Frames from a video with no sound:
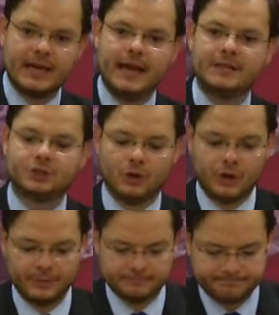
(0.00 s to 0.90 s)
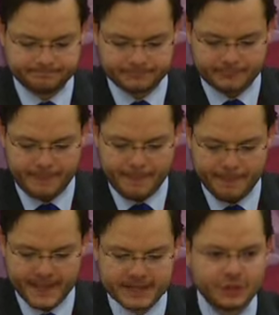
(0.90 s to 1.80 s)
and so on.
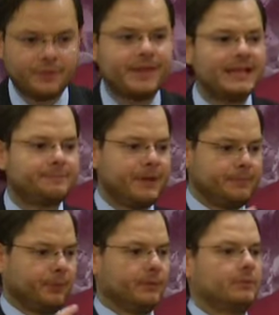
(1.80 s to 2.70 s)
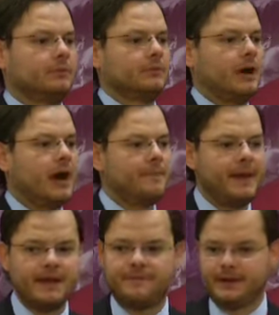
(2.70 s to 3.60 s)
So these people are
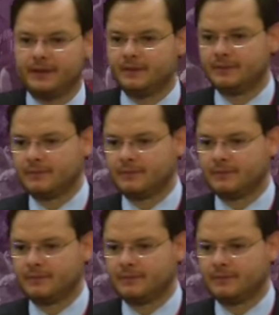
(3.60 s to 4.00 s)
benefiting